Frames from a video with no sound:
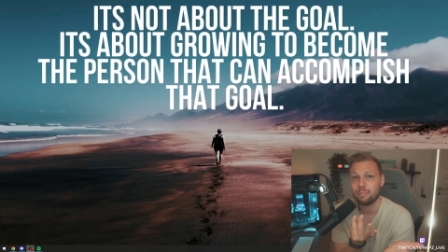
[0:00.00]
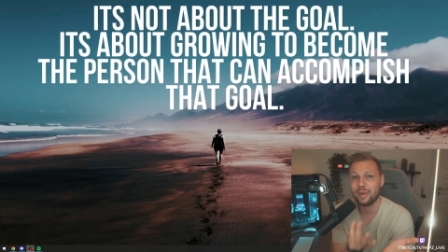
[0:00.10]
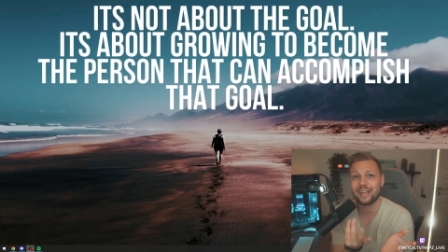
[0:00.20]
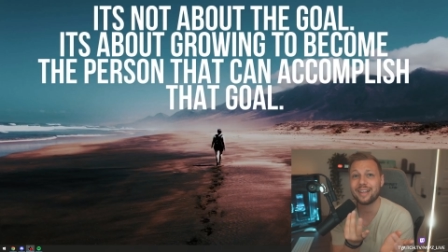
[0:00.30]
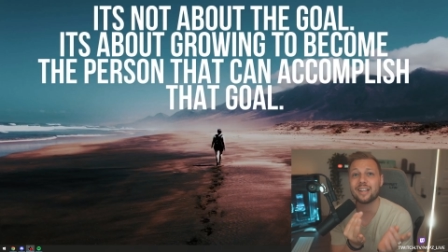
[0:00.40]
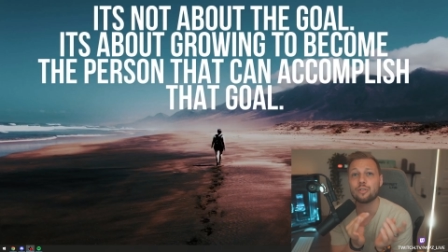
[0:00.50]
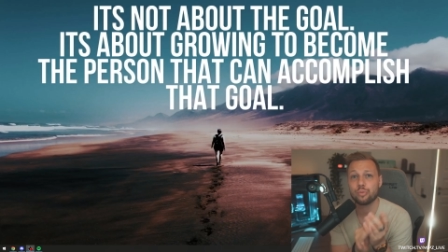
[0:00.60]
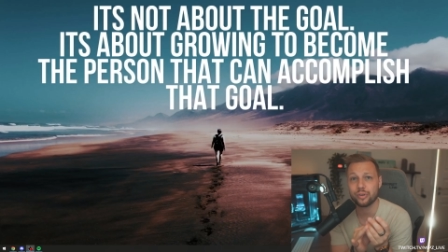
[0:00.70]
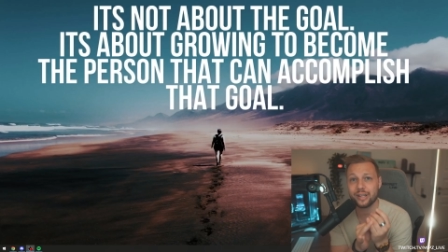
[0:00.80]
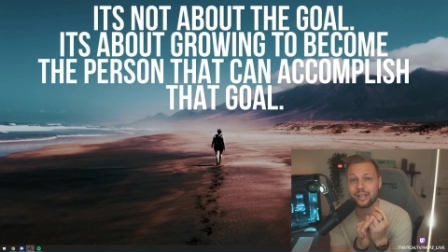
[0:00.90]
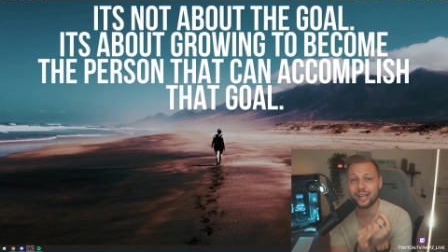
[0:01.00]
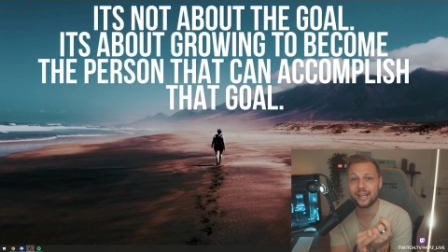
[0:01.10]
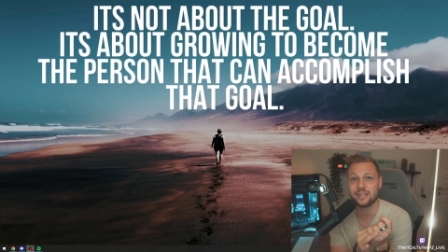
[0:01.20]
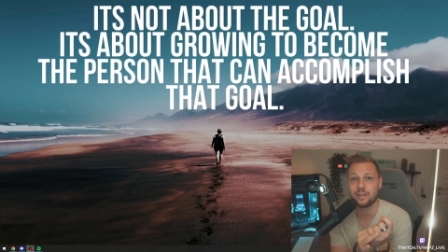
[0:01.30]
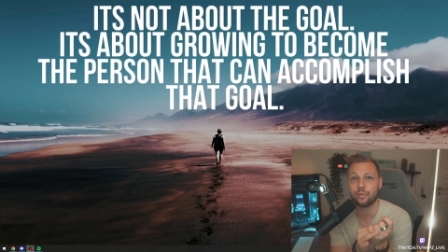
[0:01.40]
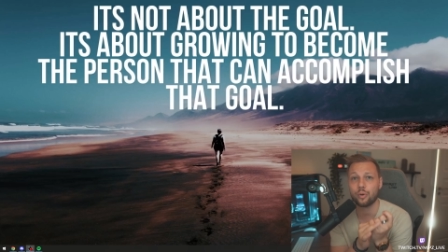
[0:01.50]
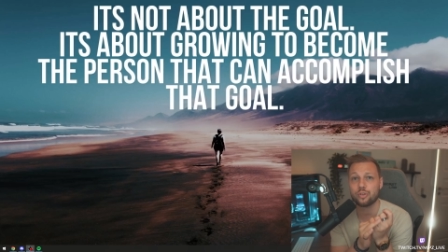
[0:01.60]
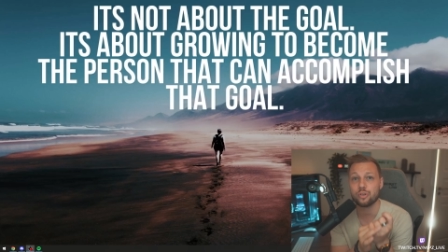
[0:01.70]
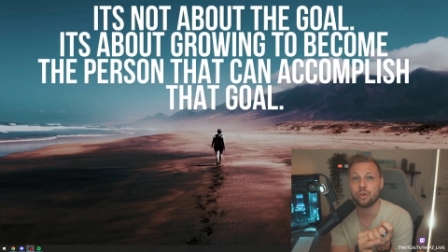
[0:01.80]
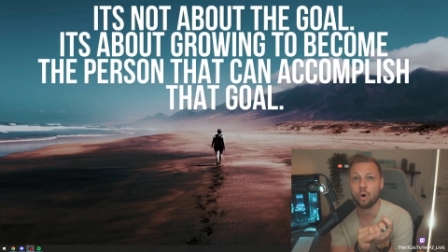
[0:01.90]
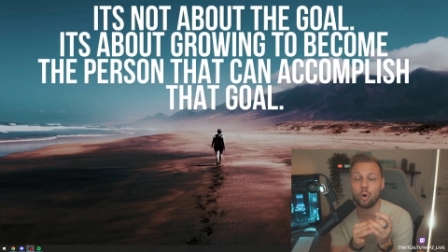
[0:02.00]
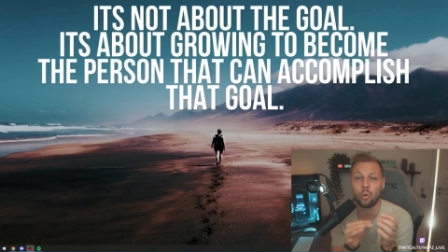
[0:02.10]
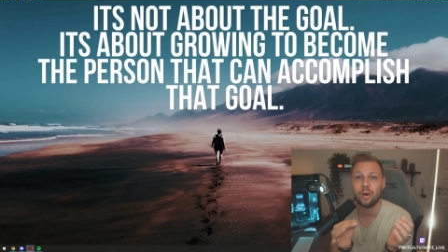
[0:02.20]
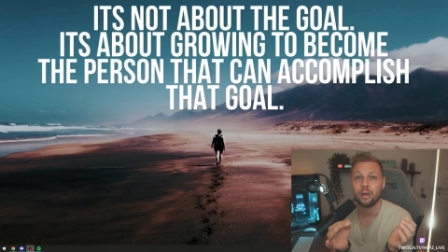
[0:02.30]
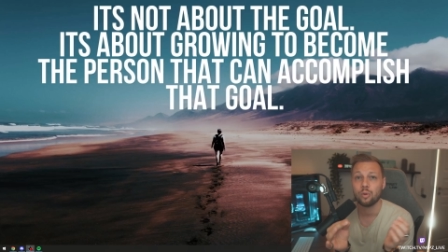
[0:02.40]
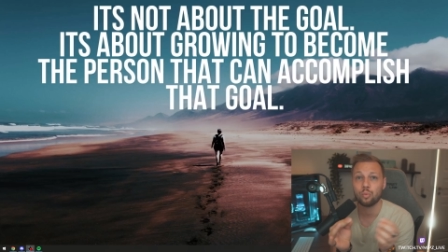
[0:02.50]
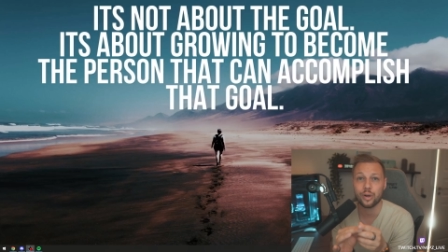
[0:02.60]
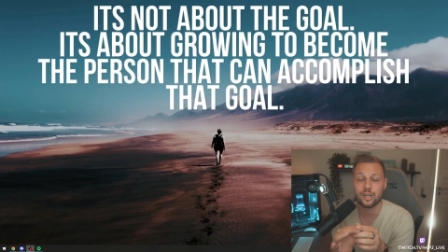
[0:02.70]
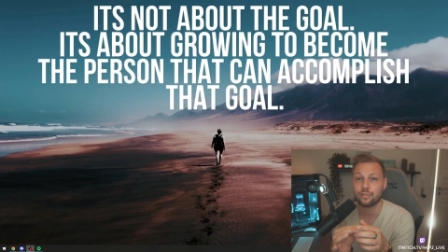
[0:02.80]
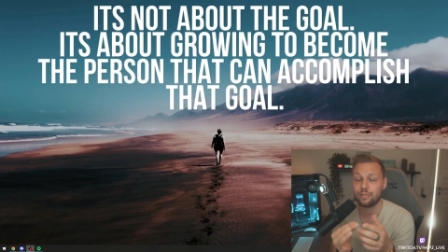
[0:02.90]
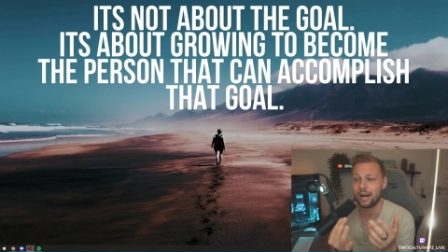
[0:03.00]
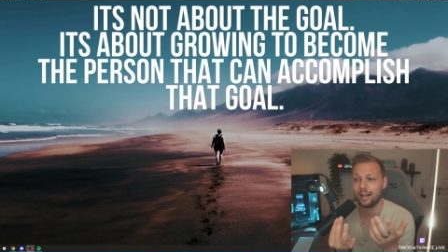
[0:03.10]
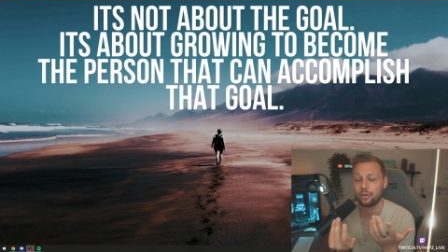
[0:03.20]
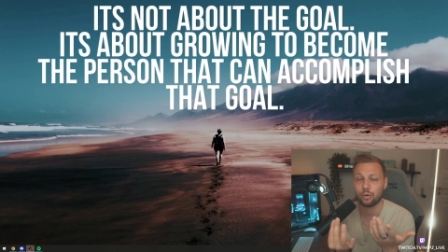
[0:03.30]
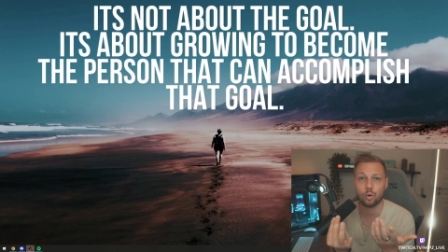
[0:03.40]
making it really easy for you to know which file you're